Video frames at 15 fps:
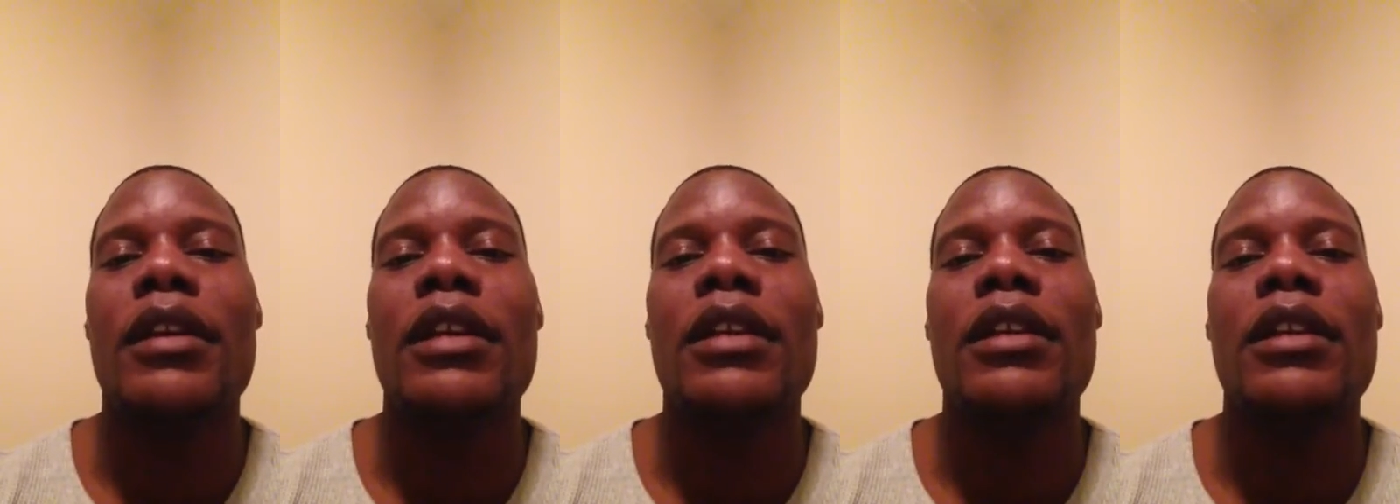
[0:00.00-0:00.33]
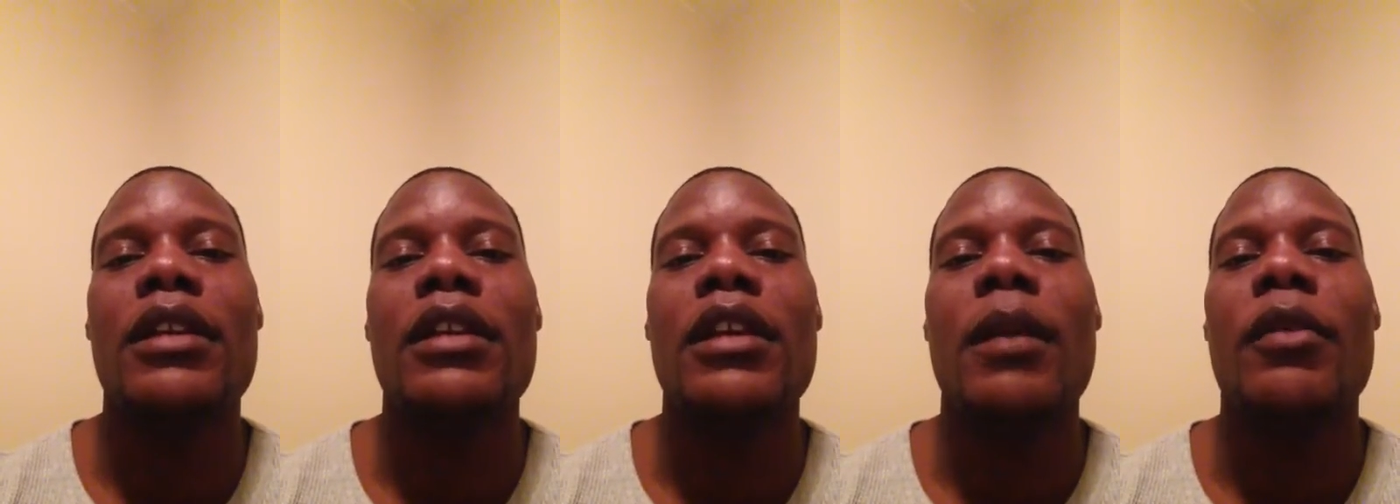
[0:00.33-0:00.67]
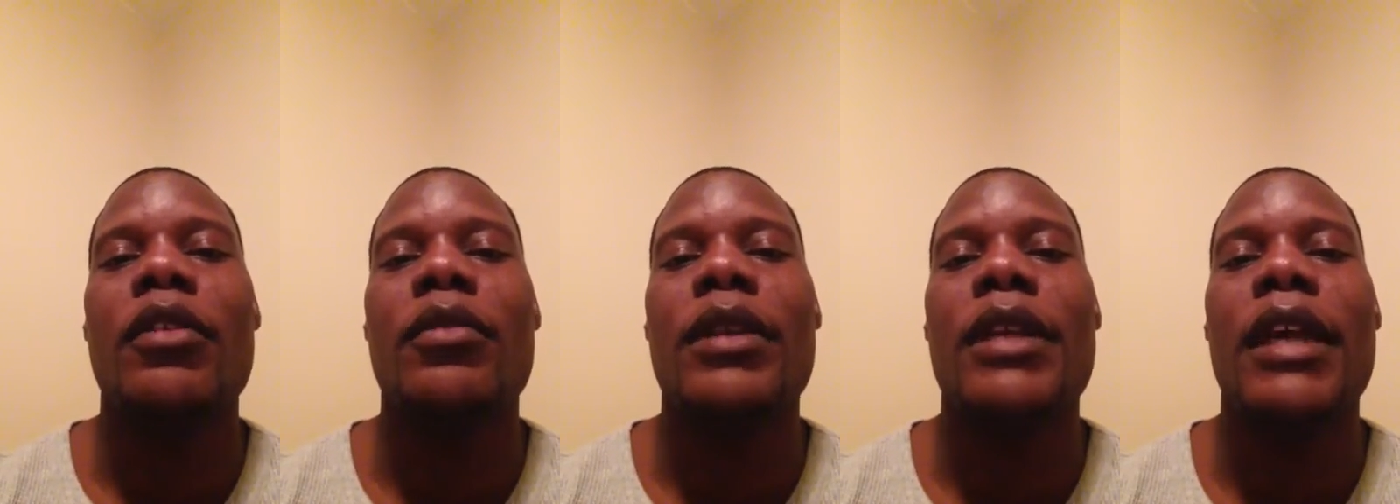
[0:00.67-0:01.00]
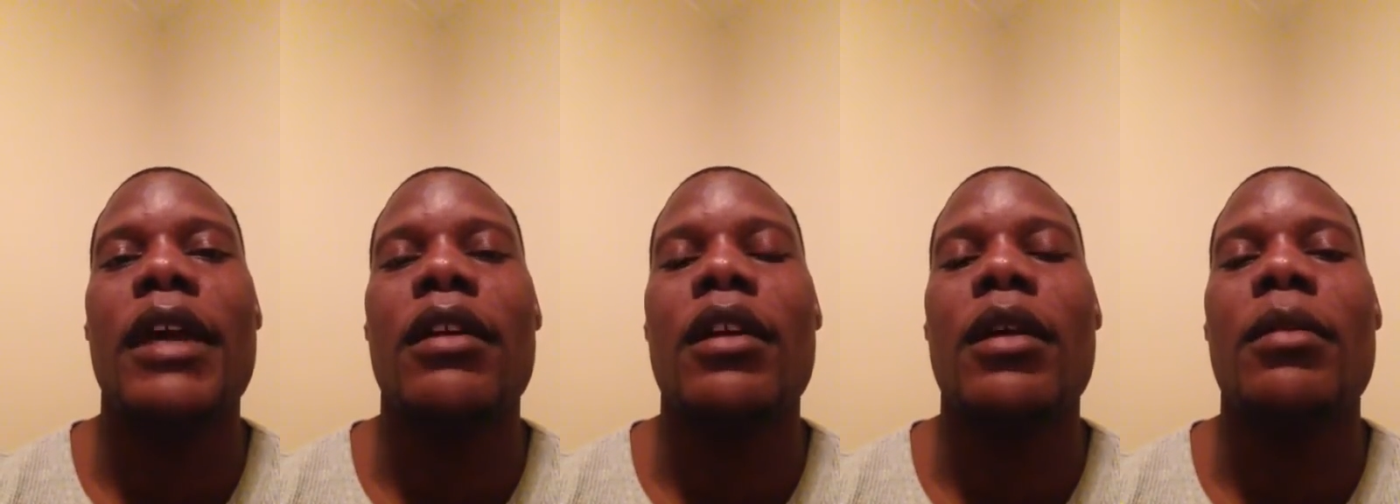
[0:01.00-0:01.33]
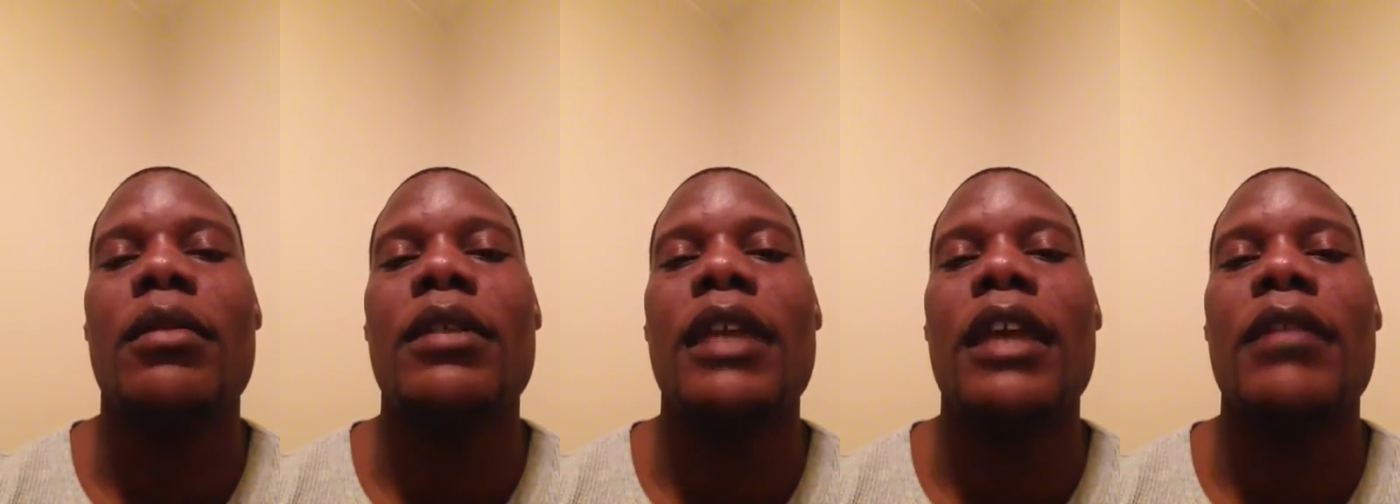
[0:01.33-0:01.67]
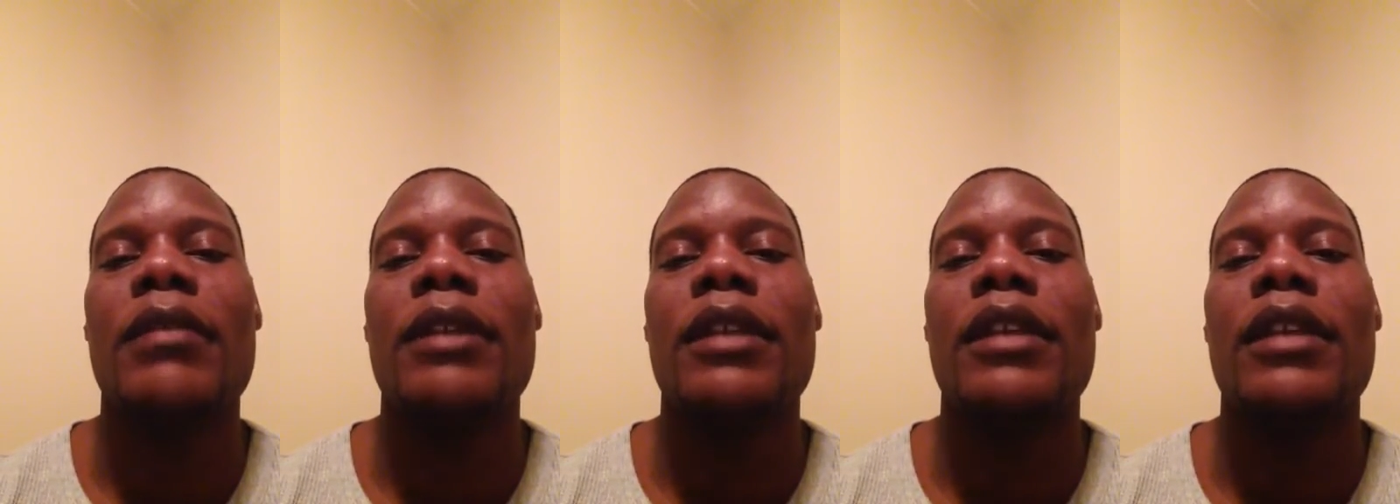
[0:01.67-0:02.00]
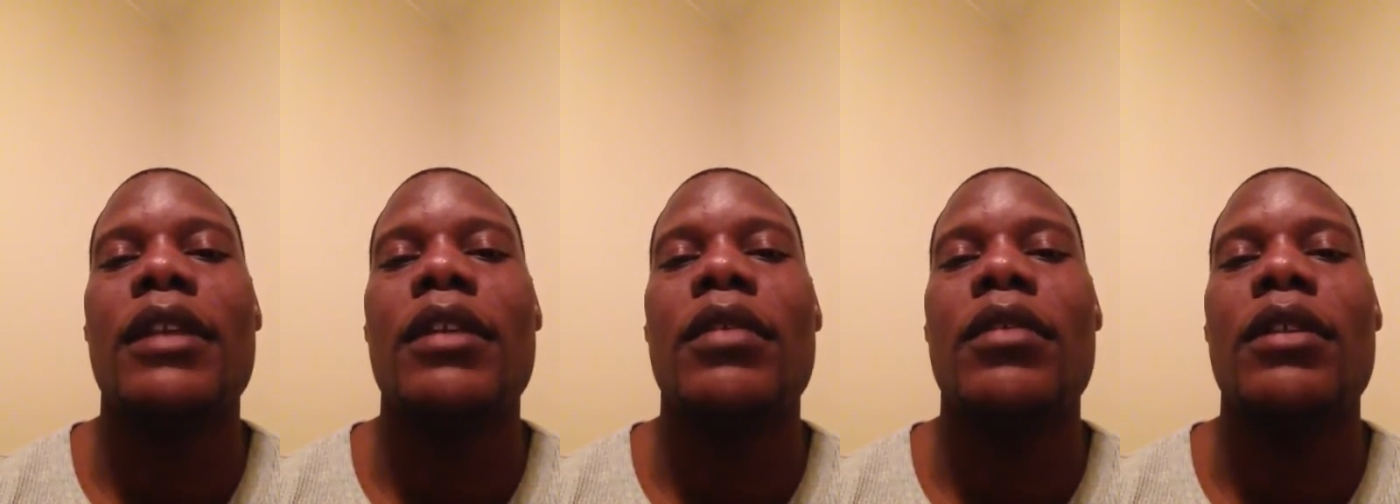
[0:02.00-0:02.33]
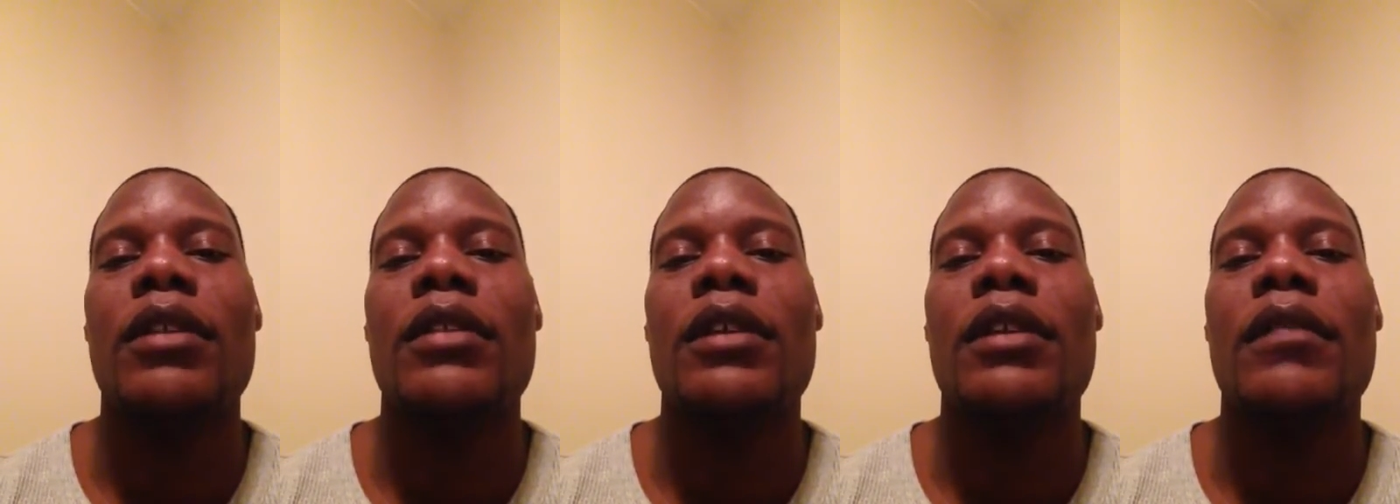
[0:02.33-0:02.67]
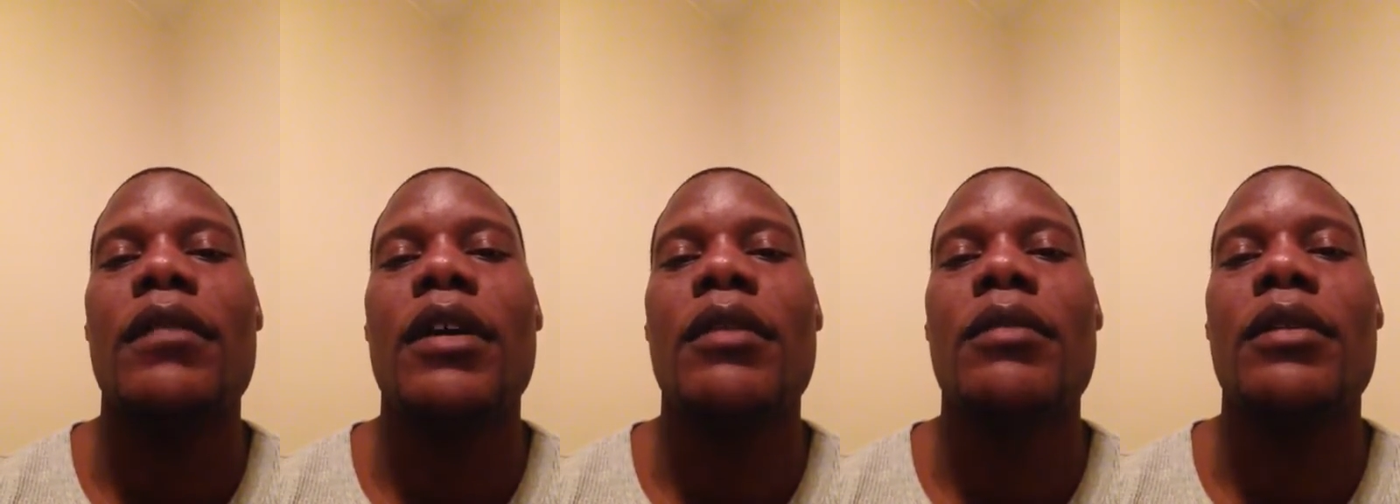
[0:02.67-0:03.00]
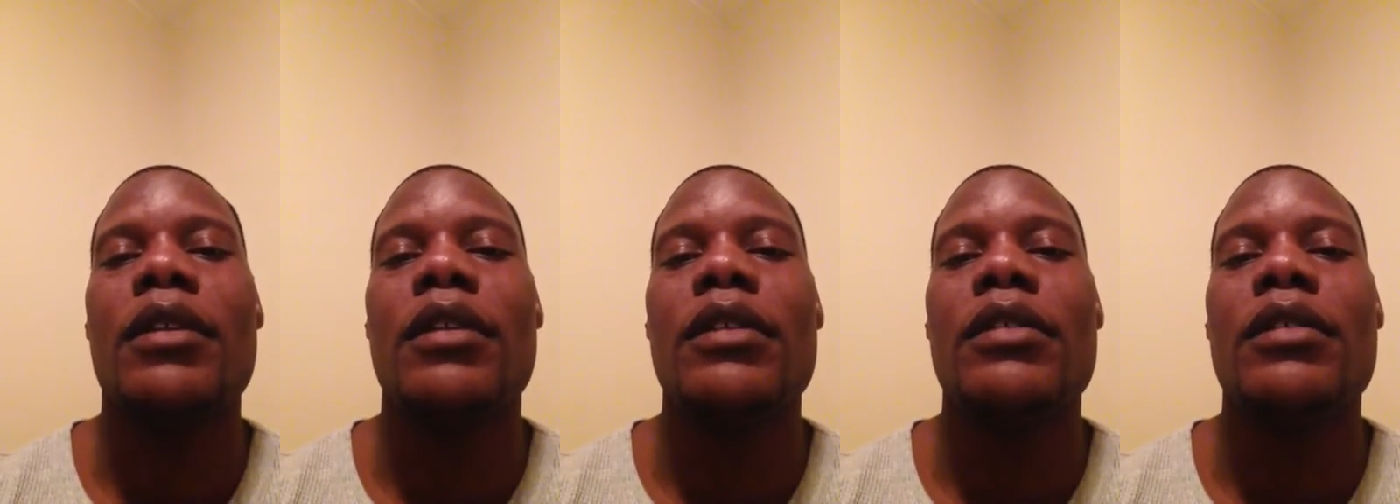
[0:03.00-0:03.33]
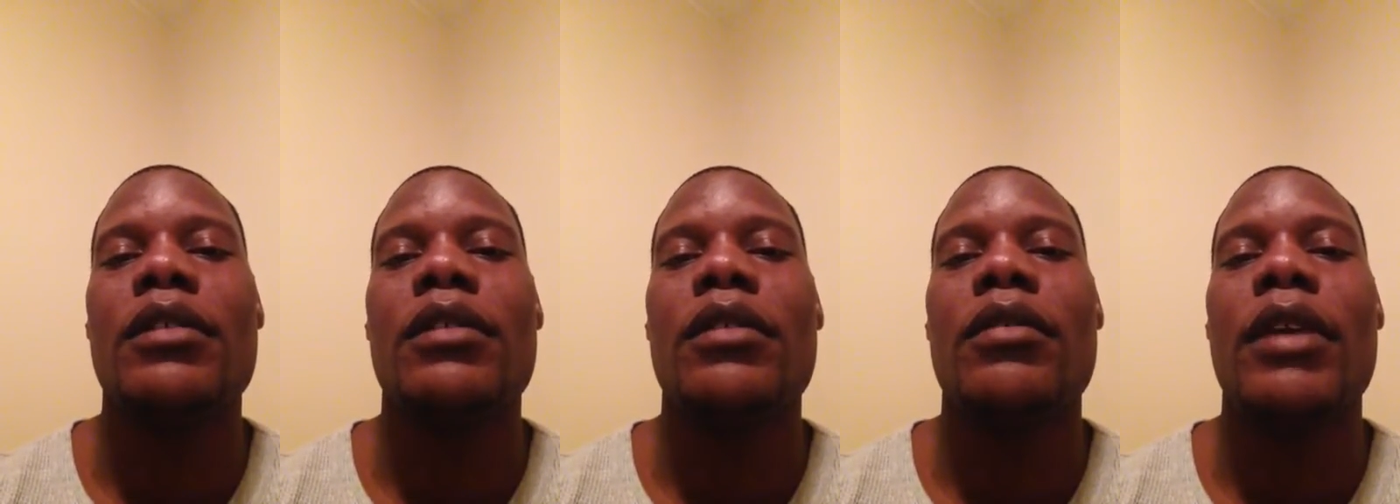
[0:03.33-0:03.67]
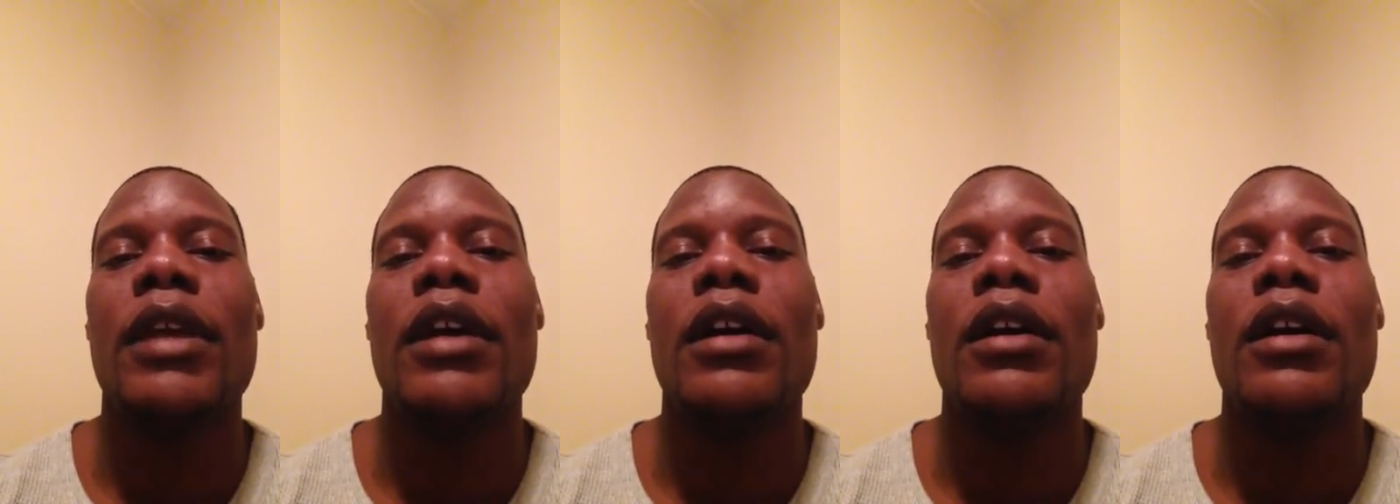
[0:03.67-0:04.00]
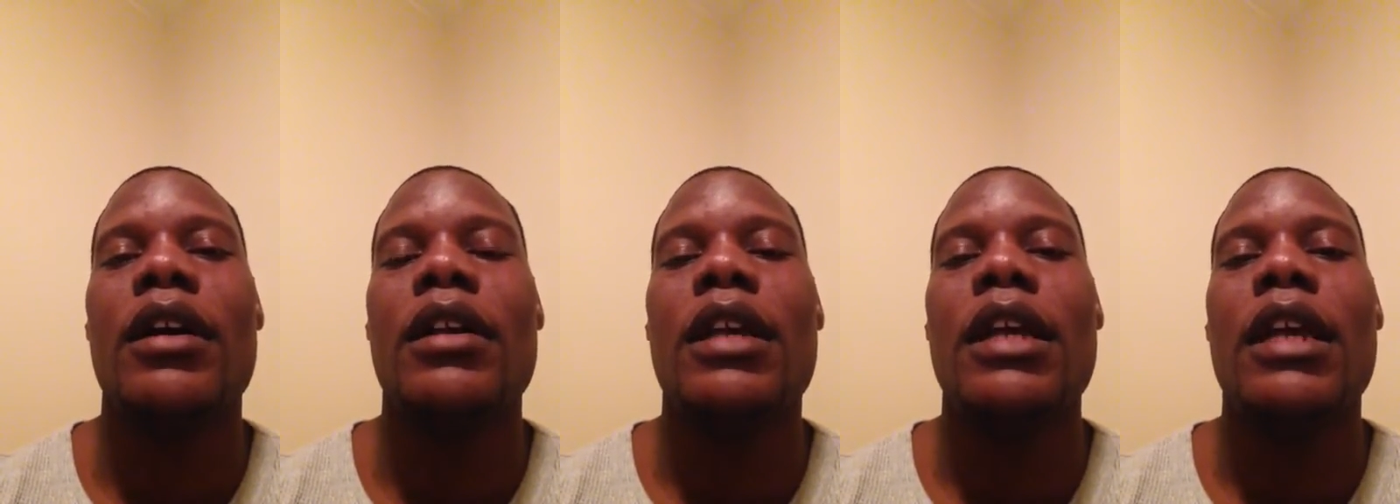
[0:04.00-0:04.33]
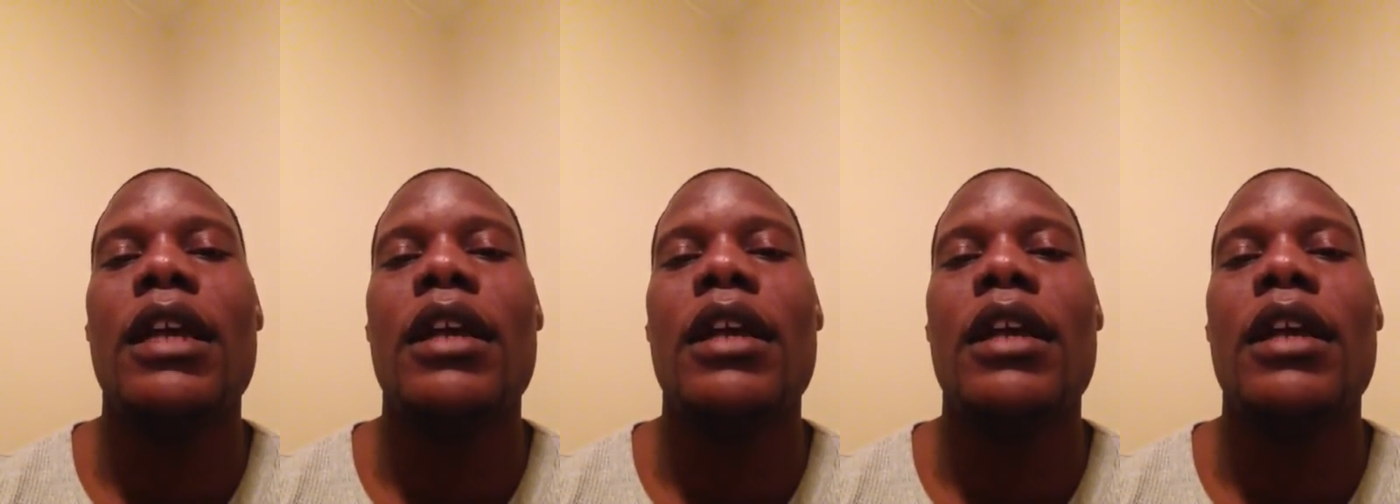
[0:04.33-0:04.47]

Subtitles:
He almost went down a couple times, but he did hold himself up. He showed great heart.